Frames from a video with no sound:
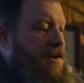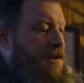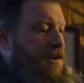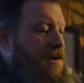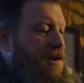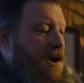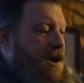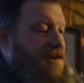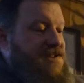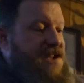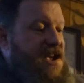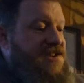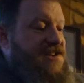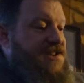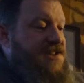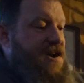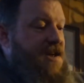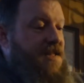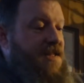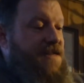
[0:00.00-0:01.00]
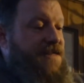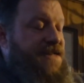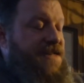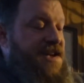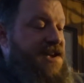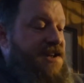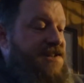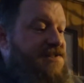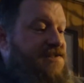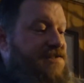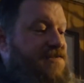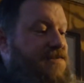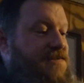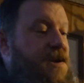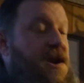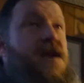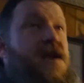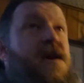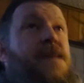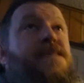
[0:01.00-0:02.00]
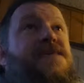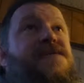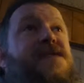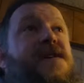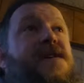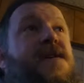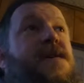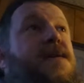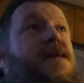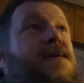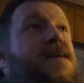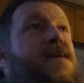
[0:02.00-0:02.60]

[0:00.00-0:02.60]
I was actually on the fence right up until